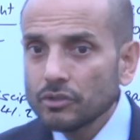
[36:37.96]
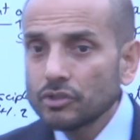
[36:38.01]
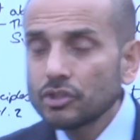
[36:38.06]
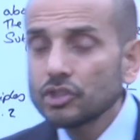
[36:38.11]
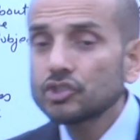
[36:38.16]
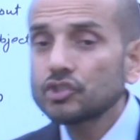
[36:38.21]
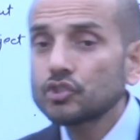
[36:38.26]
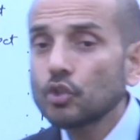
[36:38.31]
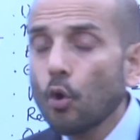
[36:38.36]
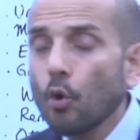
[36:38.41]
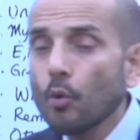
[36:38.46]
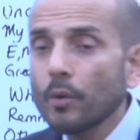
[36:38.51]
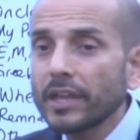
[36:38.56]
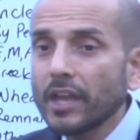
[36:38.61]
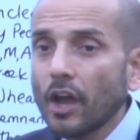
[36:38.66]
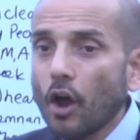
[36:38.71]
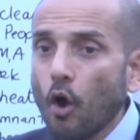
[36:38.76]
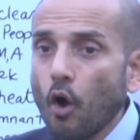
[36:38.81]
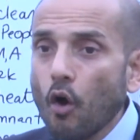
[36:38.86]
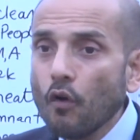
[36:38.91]
the
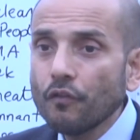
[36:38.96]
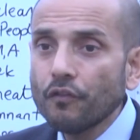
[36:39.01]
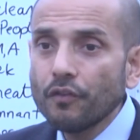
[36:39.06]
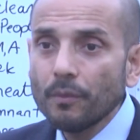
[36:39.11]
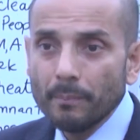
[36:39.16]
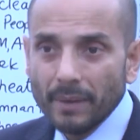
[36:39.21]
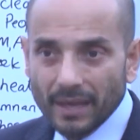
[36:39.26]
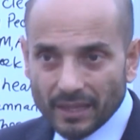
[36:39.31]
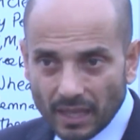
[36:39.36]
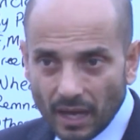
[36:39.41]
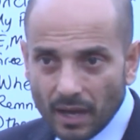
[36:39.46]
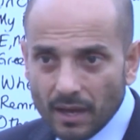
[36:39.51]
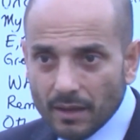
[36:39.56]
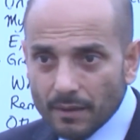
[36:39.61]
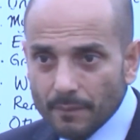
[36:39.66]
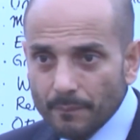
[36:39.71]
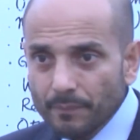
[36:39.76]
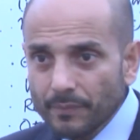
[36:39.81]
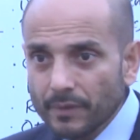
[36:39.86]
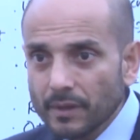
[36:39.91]
story of Miller
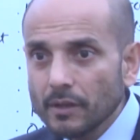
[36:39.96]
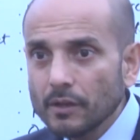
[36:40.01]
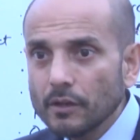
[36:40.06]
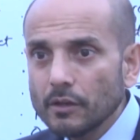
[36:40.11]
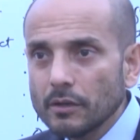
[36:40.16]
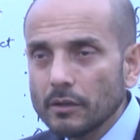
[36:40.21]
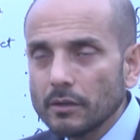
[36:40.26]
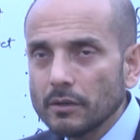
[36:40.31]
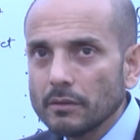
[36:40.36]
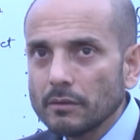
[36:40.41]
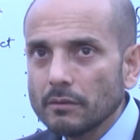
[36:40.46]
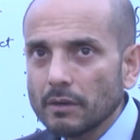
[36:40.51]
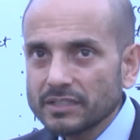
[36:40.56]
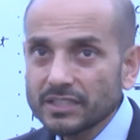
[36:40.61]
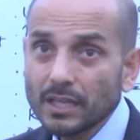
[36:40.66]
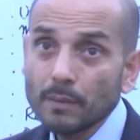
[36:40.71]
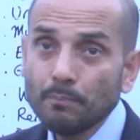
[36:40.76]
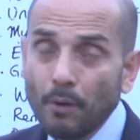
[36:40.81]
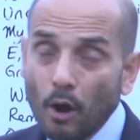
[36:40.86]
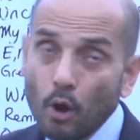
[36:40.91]
I
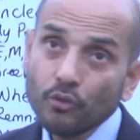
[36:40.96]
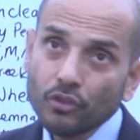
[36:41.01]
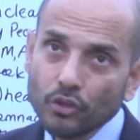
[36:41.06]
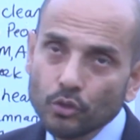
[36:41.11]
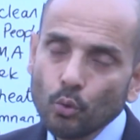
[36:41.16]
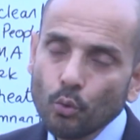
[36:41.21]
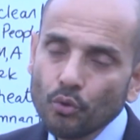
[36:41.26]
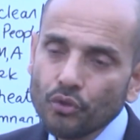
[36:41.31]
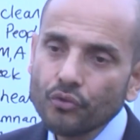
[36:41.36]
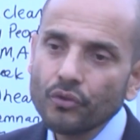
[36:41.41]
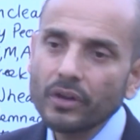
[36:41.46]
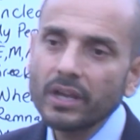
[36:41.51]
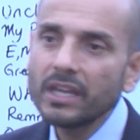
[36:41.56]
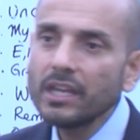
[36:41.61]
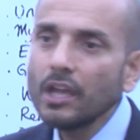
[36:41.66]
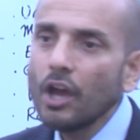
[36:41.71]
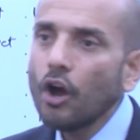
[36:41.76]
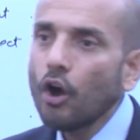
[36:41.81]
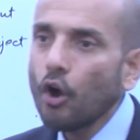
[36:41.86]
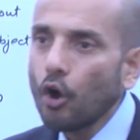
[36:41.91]
say both in all
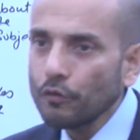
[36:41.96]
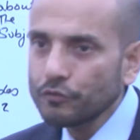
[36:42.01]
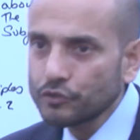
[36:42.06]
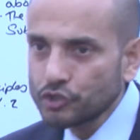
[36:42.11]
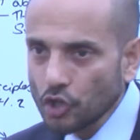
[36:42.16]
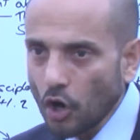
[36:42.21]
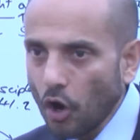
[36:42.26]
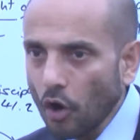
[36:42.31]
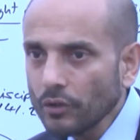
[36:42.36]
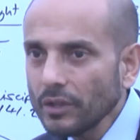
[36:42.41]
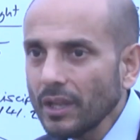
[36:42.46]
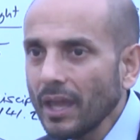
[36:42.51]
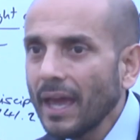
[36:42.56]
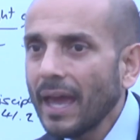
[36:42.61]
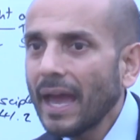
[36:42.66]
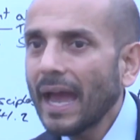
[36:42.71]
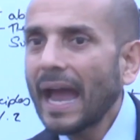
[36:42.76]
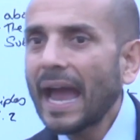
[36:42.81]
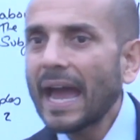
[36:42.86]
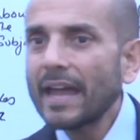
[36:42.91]
three, of John
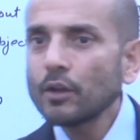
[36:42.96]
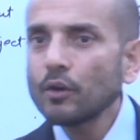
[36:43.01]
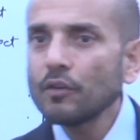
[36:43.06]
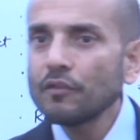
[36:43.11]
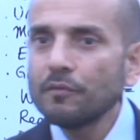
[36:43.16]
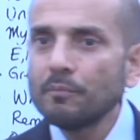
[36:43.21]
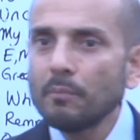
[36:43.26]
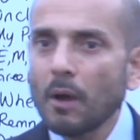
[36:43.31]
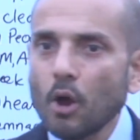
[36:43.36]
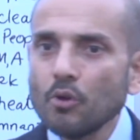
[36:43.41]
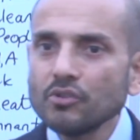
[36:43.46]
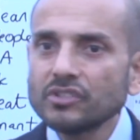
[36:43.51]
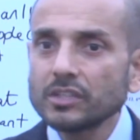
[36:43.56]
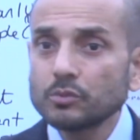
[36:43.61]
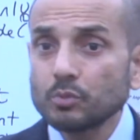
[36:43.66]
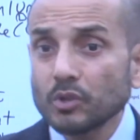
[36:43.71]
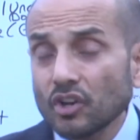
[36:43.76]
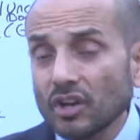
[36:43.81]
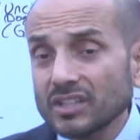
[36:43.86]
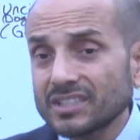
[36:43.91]
and of
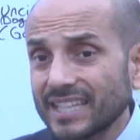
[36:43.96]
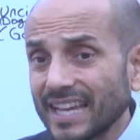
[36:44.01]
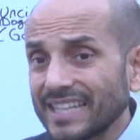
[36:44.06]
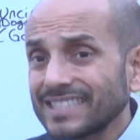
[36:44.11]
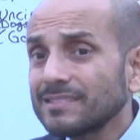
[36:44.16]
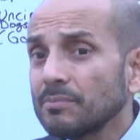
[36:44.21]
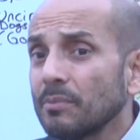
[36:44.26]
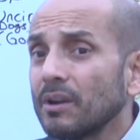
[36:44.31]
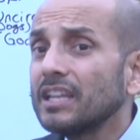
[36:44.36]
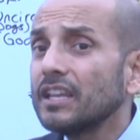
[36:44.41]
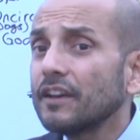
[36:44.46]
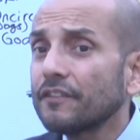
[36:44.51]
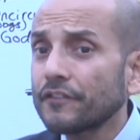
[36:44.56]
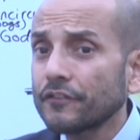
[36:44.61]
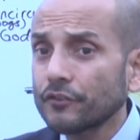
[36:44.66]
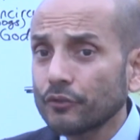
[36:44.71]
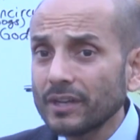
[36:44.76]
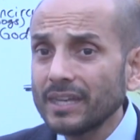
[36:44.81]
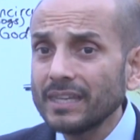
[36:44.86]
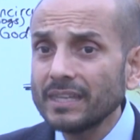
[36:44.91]
Moses. We've got testimony of
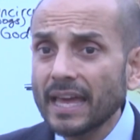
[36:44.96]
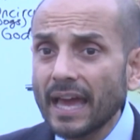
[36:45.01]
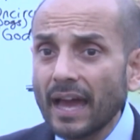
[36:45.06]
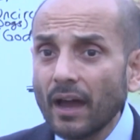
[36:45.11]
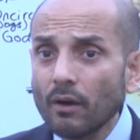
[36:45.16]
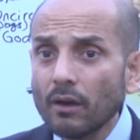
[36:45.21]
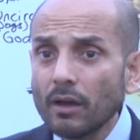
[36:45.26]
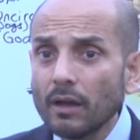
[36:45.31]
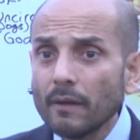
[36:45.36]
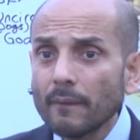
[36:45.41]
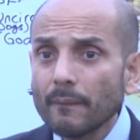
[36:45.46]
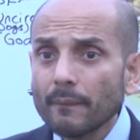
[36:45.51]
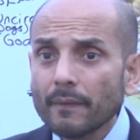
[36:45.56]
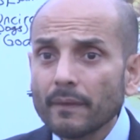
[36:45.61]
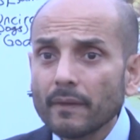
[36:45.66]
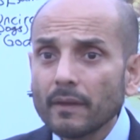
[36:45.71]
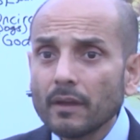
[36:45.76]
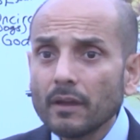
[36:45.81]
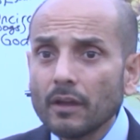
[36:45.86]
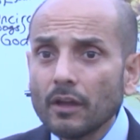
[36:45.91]
three now.
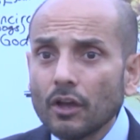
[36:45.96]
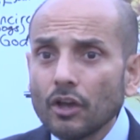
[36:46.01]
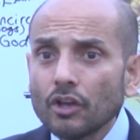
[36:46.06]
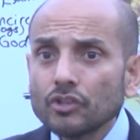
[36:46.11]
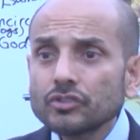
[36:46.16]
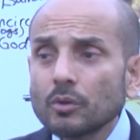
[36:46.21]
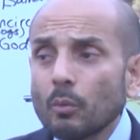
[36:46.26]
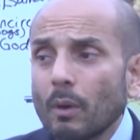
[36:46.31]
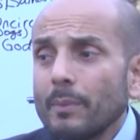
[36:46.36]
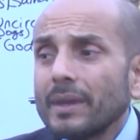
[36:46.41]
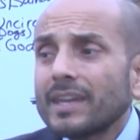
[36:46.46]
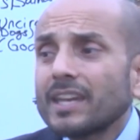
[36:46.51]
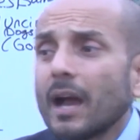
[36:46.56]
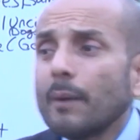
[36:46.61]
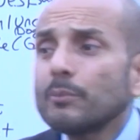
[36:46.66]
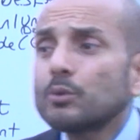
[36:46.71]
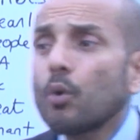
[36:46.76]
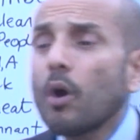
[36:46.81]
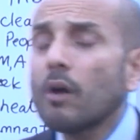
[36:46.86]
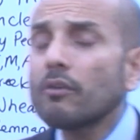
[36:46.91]
So when we
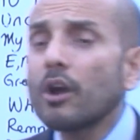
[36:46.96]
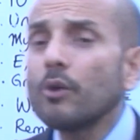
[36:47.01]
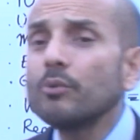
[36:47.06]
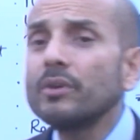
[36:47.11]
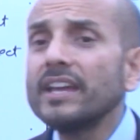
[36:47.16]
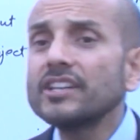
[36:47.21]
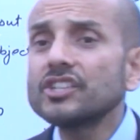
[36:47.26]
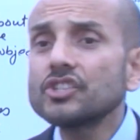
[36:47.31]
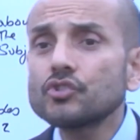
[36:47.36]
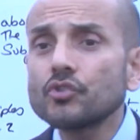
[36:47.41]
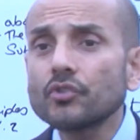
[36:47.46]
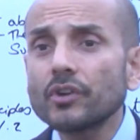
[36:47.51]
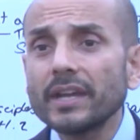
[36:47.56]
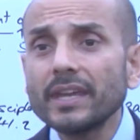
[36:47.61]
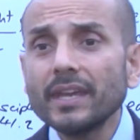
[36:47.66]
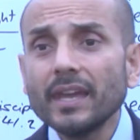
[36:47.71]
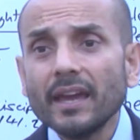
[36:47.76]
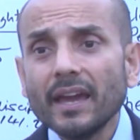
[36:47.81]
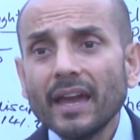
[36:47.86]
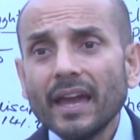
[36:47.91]
come to our own
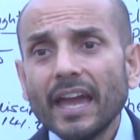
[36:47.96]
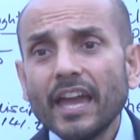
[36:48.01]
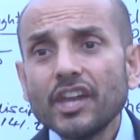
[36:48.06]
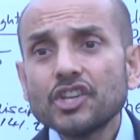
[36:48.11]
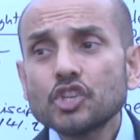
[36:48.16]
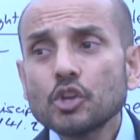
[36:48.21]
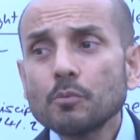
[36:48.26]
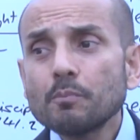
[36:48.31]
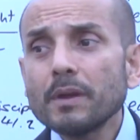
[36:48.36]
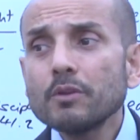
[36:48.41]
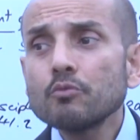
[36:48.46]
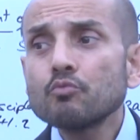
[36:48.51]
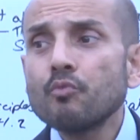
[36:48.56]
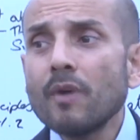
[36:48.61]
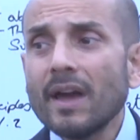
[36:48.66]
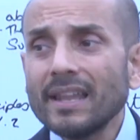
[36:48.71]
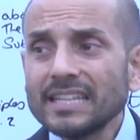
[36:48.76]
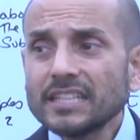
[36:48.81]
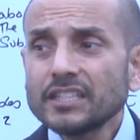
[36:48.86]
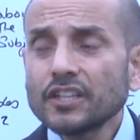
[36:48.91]
history, it should be
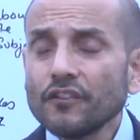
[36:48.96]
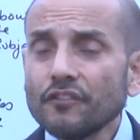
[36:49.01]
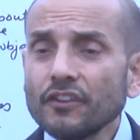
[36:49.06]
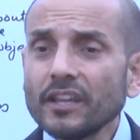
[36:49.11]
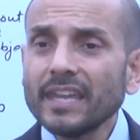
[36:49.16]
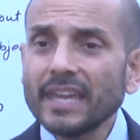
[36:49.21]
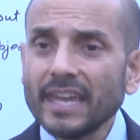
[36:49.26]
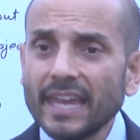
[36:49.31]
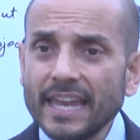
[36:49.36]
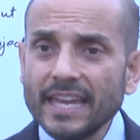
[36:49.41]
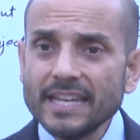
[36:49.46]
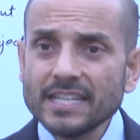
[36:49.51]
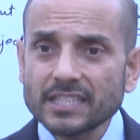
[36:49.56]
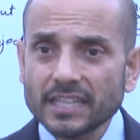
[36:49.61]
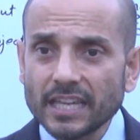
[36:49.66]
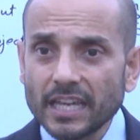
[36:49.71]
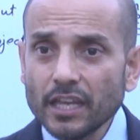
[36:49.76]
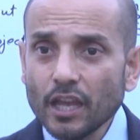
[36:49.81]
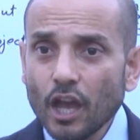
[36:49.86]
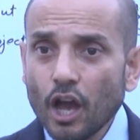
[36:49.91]
relatively
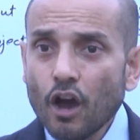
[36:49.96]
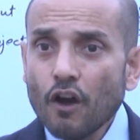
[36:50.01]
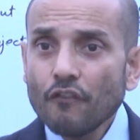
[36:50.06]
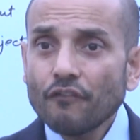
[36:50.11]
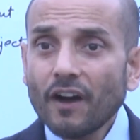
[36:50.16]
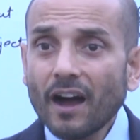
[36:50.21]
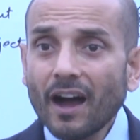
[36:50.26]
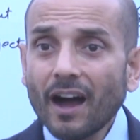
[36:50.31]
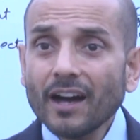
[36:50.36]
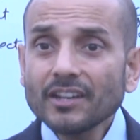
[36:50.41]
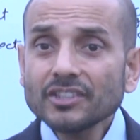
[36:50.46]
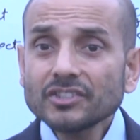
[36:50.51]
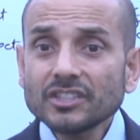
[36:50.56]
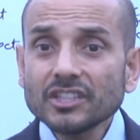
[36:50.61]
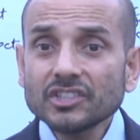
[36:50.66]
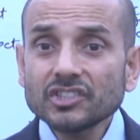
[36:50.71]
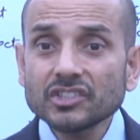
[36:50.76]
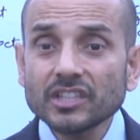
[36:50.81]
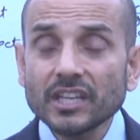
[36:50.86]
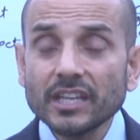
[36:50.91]
easy for us
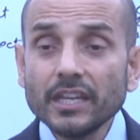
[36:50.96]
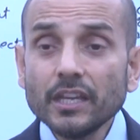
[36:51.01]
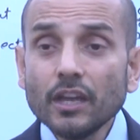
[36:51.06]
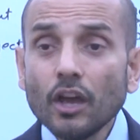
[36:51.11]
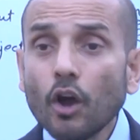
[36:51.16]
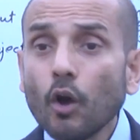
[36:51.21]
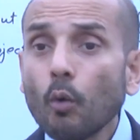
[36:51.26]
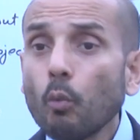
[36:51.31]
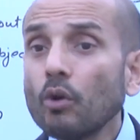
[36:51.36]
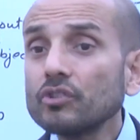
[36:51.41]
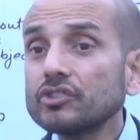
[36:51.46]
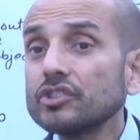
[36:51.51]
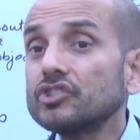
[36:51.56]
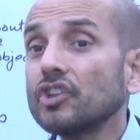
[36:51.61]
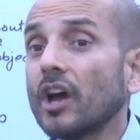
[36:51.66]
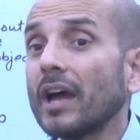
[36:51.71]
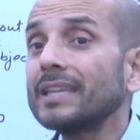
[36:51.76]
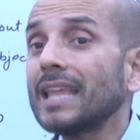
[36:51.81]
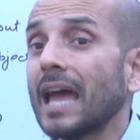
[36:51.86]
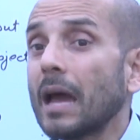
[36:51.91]
to see what the
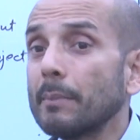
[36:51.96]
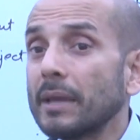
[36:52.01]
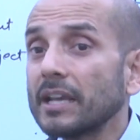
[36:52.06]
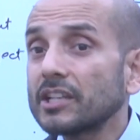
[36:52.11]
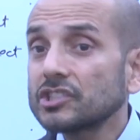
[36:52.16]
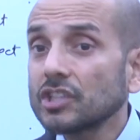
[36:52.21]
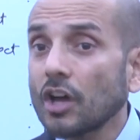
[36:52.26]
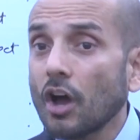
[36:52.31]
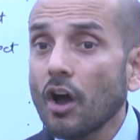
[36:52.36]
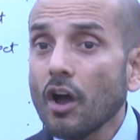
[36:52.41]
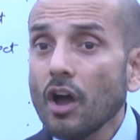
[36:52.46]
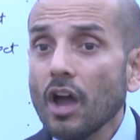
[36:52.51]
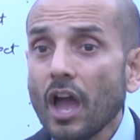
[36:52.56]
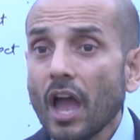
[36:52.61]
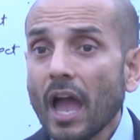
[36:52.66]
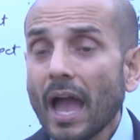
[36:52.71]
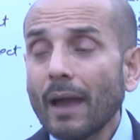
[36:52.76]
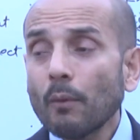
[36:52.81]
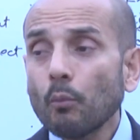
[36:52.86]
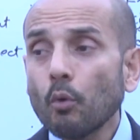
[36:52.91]
dynamics are
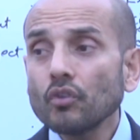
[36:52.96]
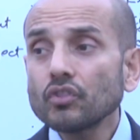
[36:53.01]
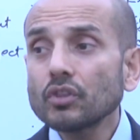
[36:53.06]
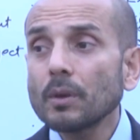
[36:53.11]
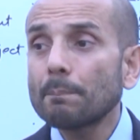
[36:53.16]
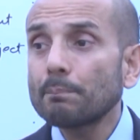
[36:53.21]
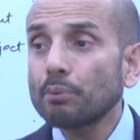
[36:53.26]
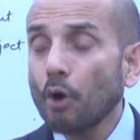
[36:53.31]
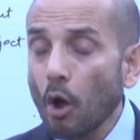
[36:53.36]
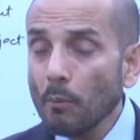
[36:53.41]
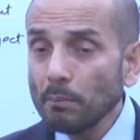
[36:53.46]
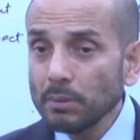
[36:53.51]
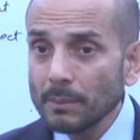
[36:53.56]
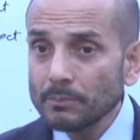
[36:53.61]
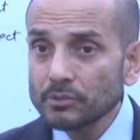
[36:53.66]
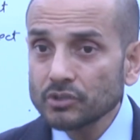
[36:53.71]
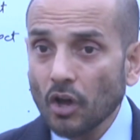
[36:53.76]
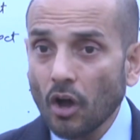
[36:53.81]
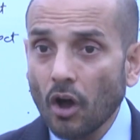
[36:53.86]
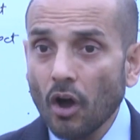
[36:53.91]
and what the
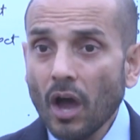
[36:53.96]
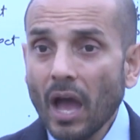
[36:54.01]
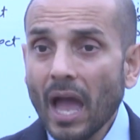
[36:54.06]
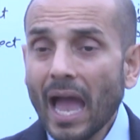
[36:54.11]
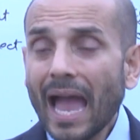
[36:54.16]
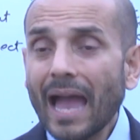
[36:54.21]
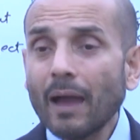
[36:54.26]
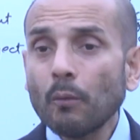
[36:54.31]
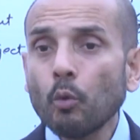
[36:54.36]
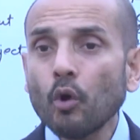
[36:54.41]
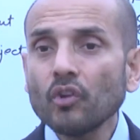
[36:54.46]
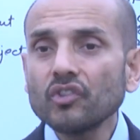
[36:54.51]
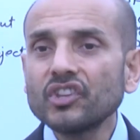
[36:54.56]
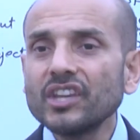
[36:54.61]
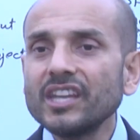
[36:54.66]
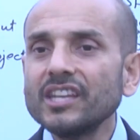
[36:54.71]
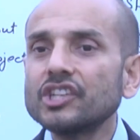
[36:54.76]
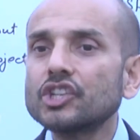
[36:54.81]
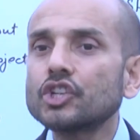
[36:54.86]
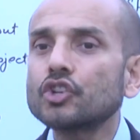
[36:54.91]
problems are and what
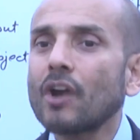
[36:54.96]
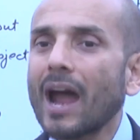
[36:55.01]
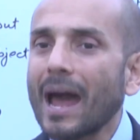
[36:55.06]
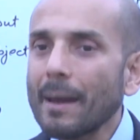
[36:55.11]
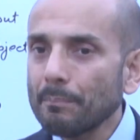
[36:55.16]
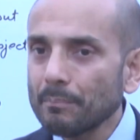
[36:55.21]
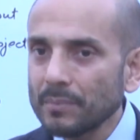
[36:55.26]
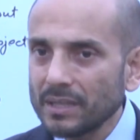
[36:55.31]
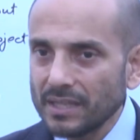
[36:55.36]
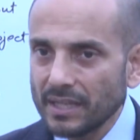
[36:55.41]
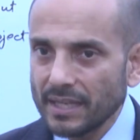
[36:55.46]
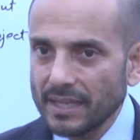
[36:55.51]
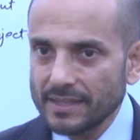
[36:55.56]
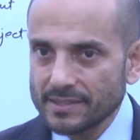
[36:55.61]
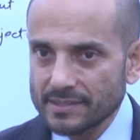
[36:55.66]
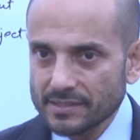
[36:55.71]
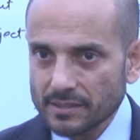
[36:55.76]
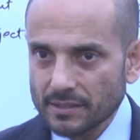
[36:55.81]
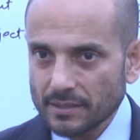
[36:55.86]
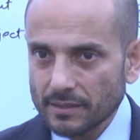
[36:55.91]
the entrapment
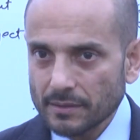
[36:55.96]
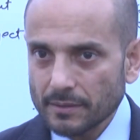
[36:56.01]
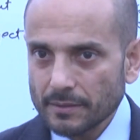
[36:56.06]
is.